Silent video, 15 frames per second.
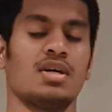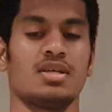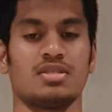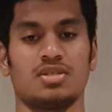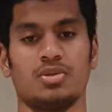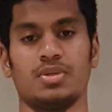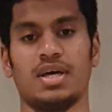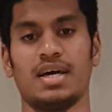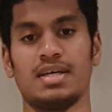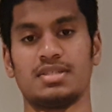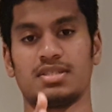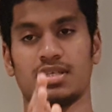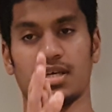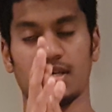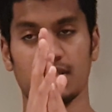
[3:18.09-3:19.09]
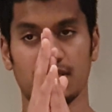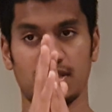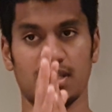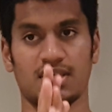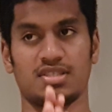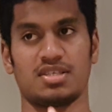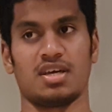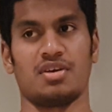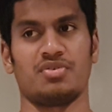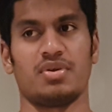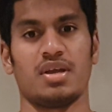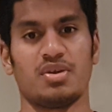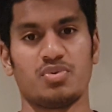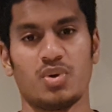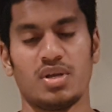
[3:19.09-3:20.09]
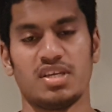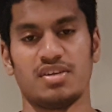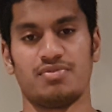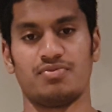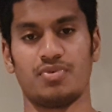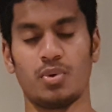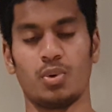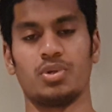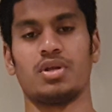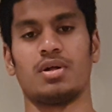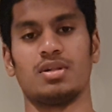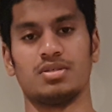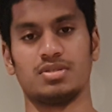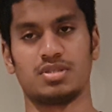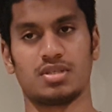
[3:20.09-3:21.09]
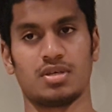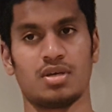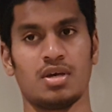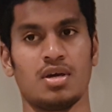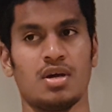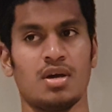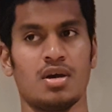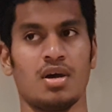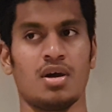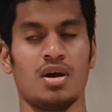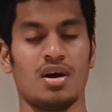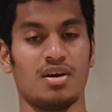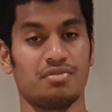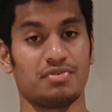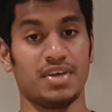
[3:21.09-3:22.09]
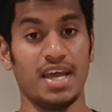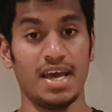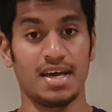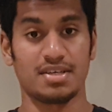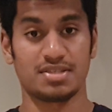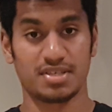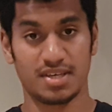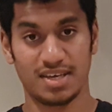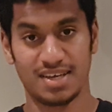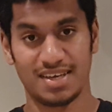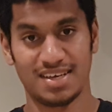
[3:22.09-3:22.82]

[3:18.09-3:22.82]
so that's $624 of gas.